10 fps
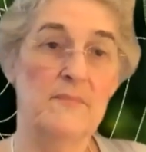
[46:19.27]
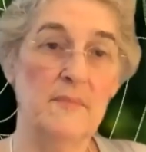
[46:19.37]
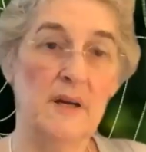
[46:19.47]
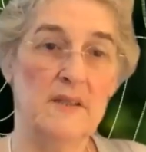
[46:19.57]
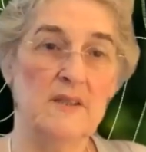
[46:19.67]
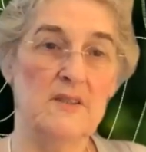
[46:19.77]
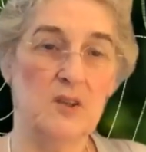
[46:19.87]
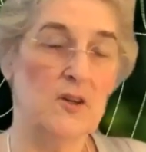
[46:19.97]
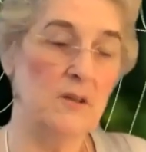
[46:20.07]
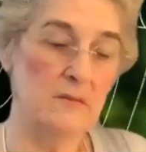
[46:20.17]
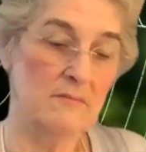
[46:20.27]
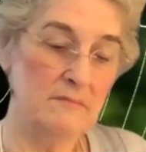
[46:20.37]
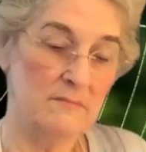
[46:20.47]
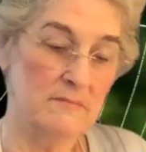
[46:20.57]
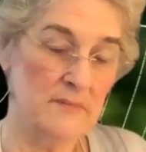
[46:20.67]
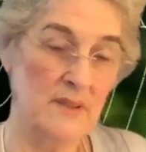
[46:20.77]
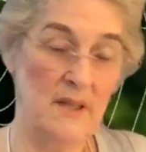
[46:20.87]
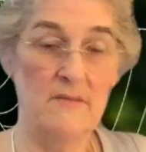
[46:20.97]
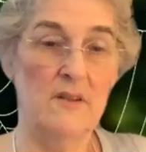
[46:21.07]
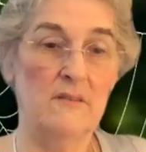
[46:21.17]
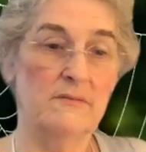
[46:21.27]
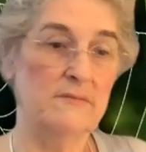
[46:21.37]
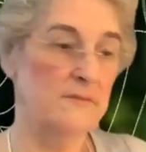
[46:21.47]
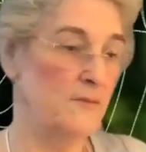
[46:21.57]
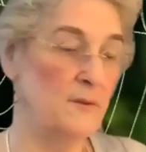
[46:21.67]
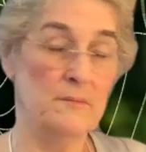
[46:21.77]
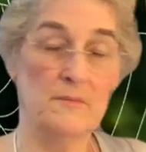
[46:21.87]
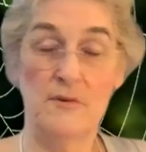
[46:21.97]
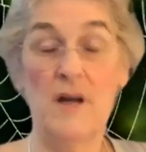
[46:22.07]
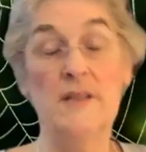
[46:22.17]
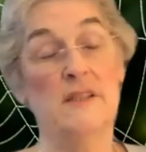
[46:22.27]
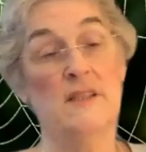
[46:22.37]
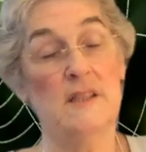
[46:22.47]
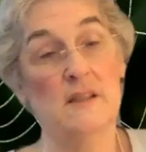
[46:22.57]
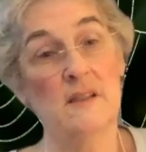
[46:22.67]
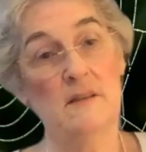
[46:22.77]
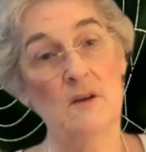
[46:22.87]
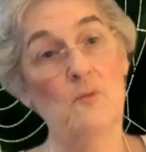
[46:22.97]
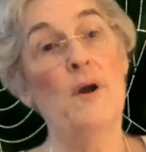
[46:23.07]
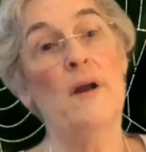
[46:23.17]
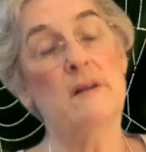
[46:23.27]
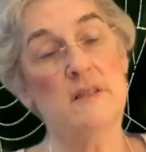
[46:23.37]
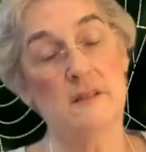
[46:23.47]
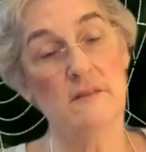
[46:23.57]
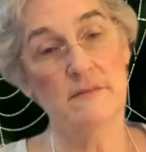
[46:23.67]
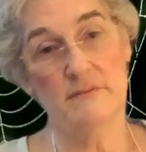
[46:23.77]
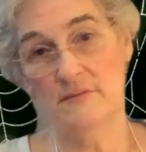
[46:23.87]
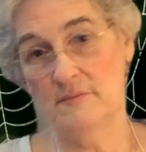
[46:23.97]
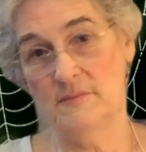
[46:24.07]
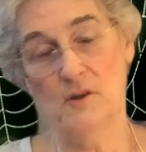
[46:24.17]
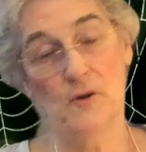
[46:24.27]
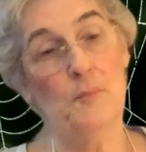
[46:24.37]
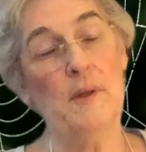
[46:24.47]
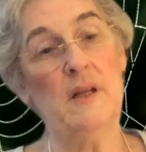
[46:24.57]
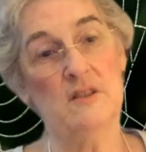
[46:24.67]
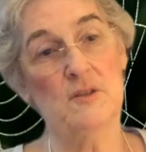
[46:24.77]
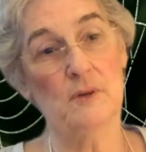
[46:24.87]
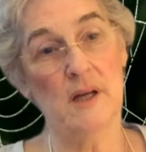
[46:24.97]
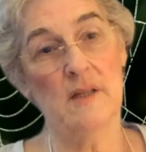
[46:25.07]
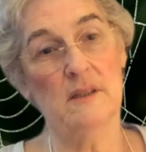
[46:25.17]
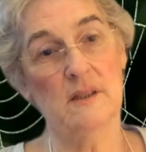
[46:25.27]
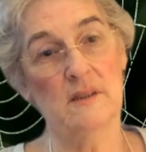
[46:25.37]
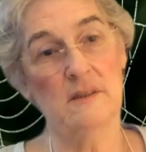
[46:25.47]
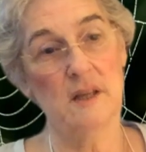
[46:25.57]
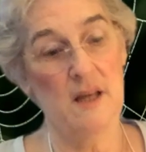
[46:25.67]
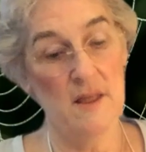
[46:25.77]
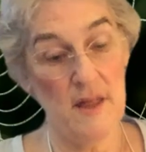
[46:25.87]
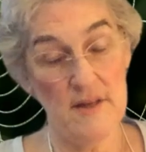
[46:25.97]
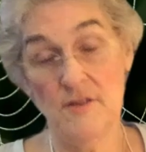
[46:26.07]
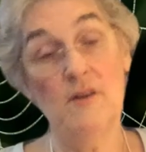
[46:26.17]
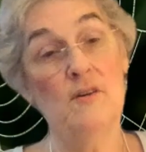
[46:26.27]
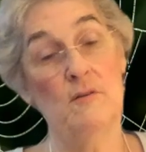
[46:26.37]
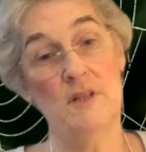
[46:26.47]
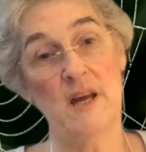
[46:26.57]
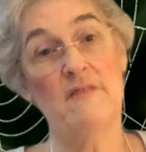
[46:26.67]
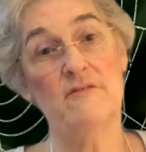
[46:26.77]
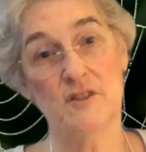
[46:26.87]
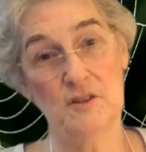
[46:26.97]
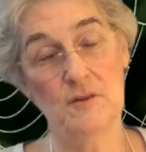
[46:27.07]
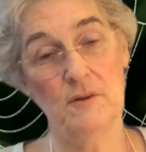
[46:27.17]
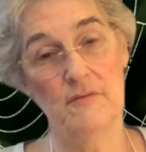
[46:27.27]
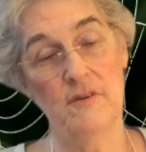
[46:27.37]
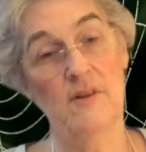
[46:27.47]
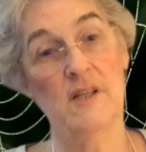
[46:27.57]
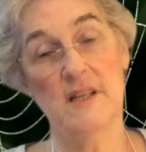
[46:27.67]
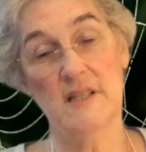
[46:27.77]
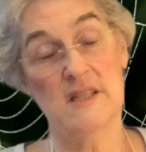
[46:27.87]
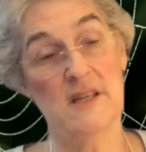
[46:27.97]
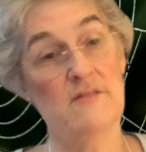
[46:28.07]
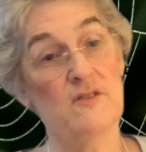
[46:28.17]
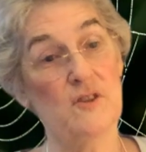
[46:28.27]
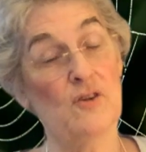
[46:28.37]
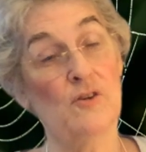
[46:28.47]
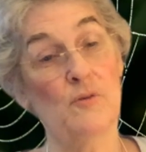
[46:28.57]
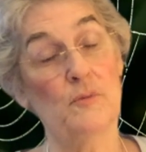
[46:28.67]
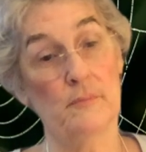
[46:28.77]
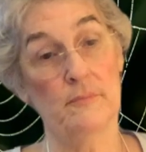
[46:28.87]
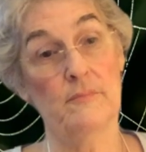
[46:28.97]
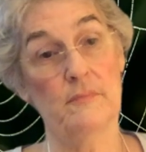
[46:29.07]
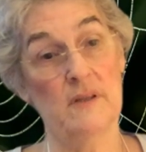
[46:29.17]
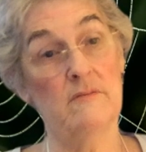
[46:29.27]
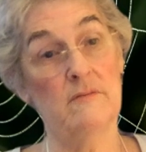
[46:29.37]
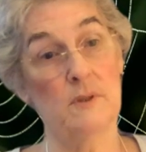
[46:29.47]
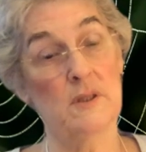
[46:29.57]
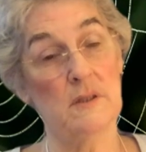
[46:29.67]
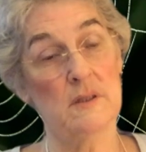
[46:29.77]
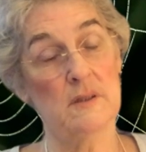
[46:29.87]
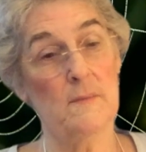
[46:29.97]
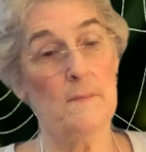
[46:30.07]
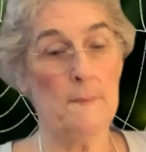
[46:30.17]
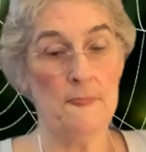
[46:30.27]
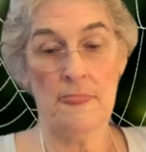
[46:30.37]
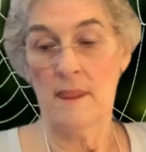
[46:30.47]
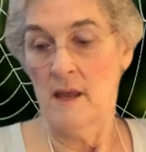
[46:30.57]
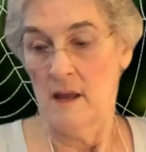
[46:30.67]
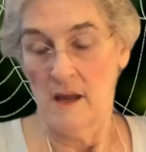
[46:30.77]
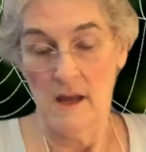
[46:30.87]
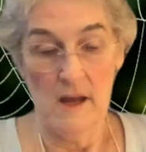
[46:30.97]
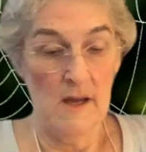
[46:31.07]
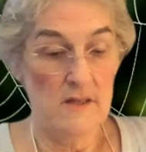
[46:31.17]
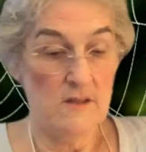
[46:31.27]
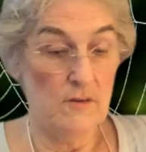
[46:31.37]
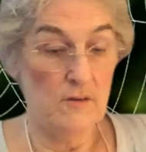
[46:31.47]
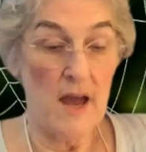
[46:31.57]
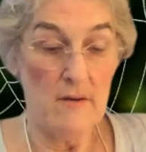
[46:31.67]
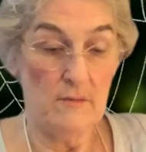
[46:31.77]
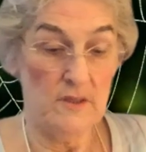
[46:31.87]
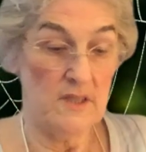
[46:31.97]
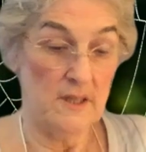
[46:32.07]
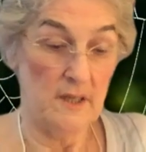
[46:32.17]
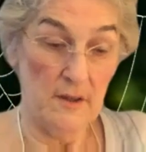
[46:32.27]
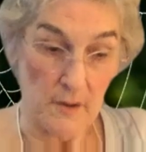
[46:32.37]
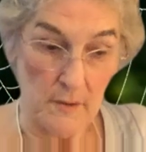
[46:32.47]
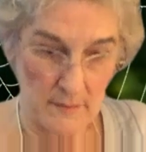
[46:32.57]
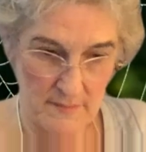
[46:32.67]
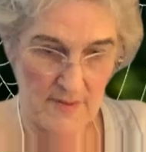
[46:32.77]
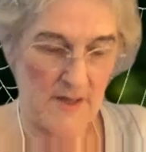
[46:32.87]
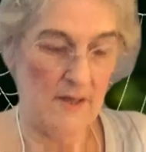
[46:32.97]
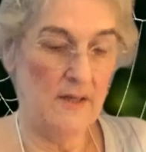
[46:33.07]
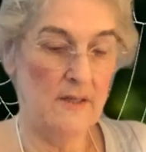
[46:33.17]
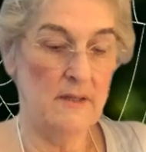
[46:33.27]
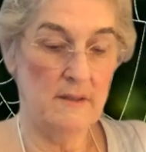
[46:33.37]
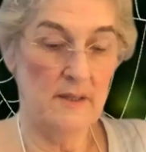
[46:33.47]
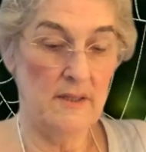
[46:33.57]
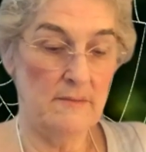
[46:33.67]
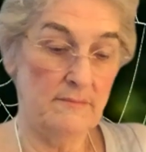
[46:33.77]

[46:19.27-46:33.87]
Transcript: a certain level of groundedness and awareness of your immediate surroundings that you don't always have to do if you're in a nice, safe circle with loved ones. So that was another thing, and